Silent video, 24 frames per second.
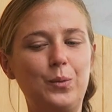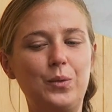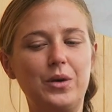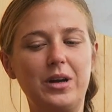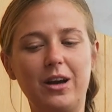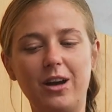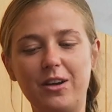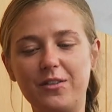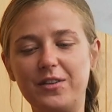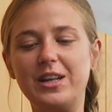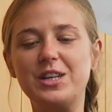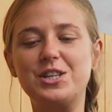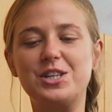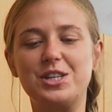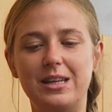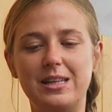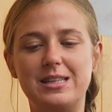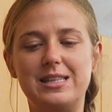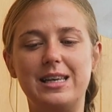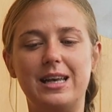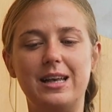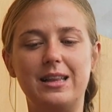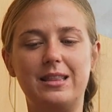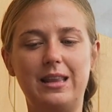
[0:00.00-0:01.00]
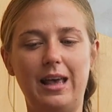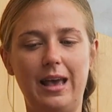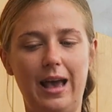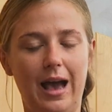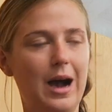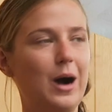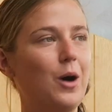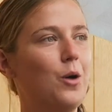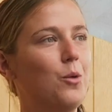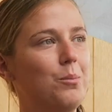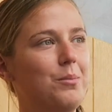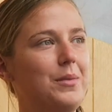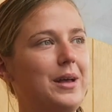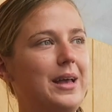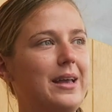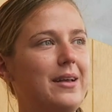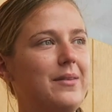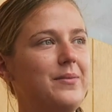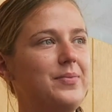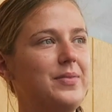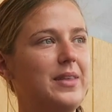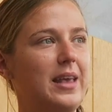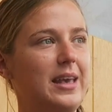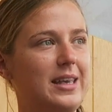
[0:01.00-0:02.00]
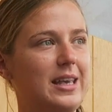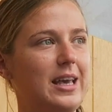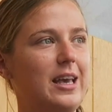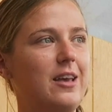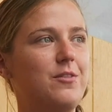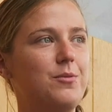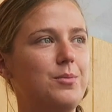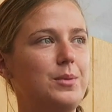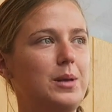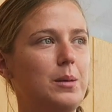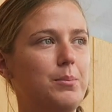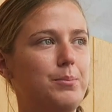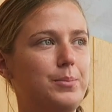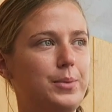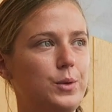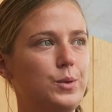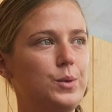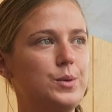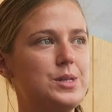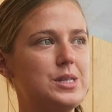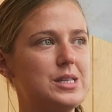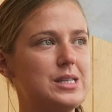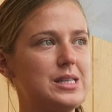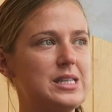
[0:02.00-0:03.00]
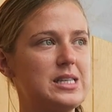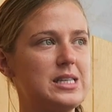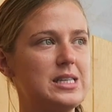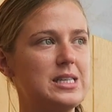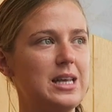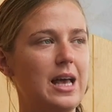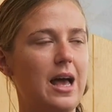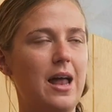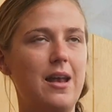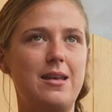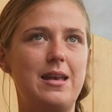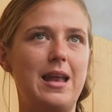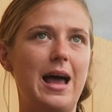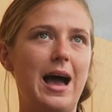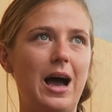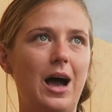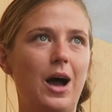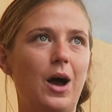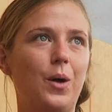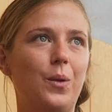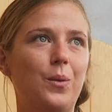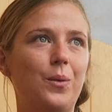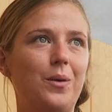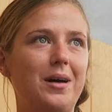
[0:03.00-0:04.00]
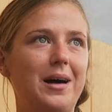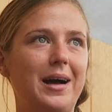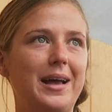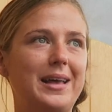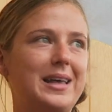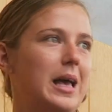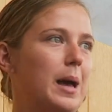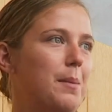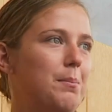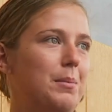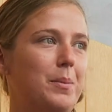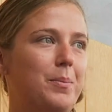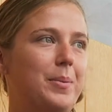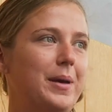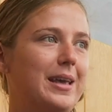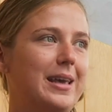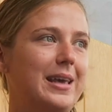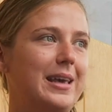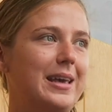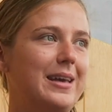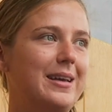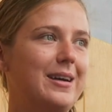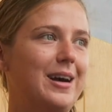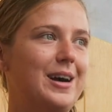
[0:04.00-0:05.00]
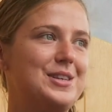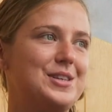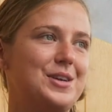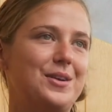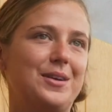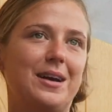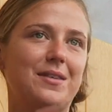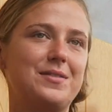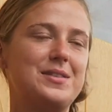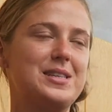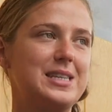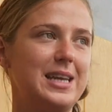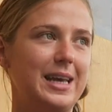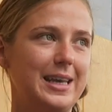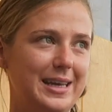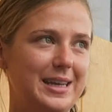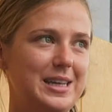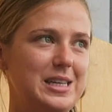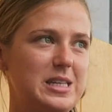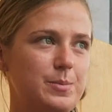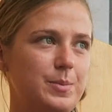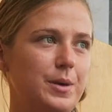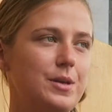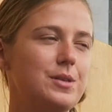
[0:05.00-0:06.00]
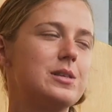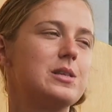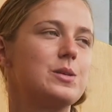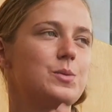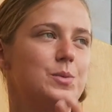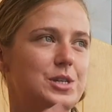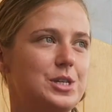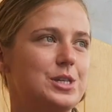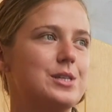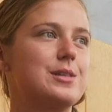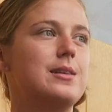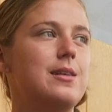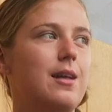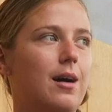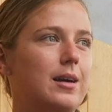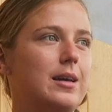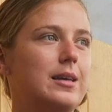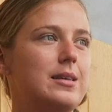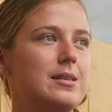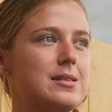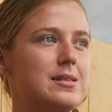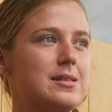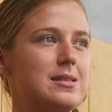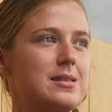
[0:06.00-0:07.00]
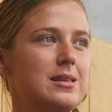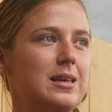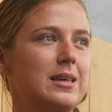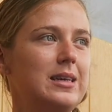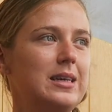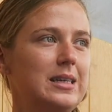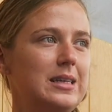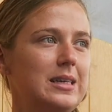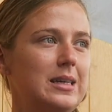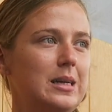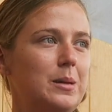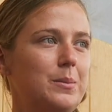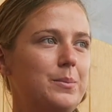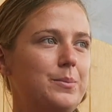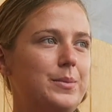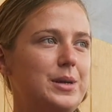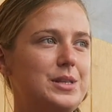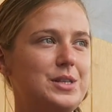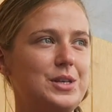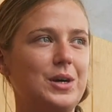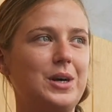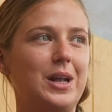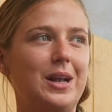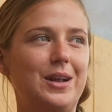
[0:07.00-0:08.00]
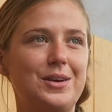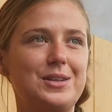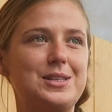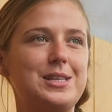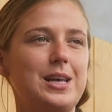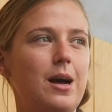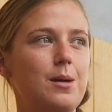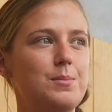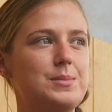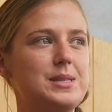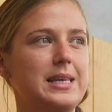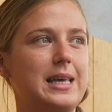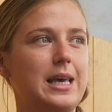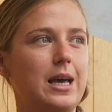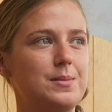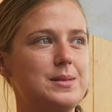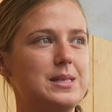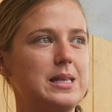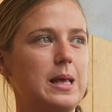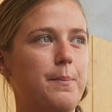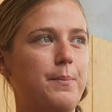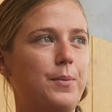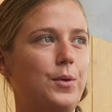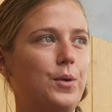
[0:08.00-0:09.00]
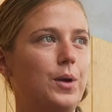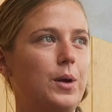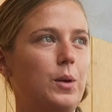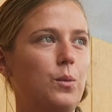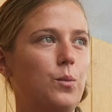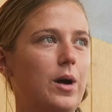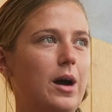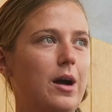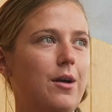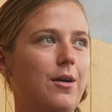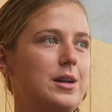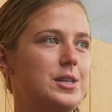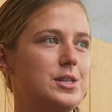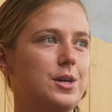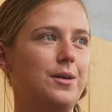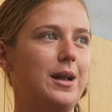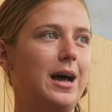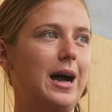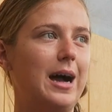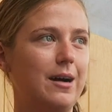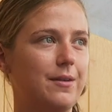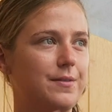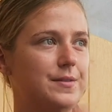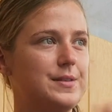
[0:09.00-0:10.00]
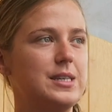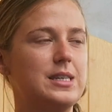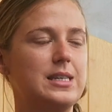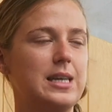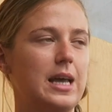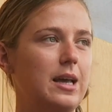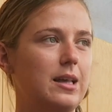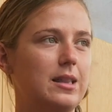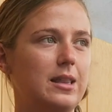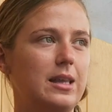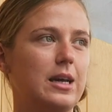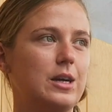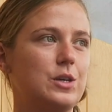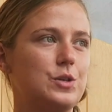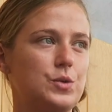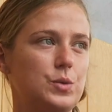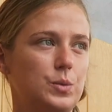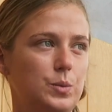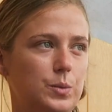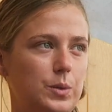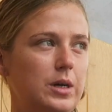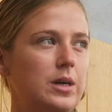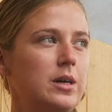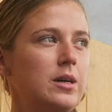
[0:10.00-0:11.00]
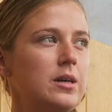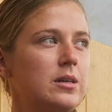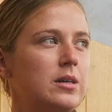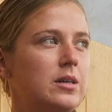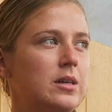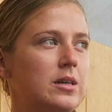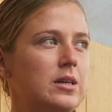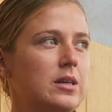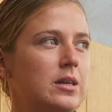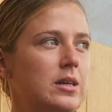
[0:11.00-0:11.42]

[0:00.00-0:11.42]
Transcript: When I eventually did, they helped me. They gave me a boost, and now I can be picky. I don't have to take any sponsors, which is nice. It took a long time to get to that point where I don't have to take the extra work.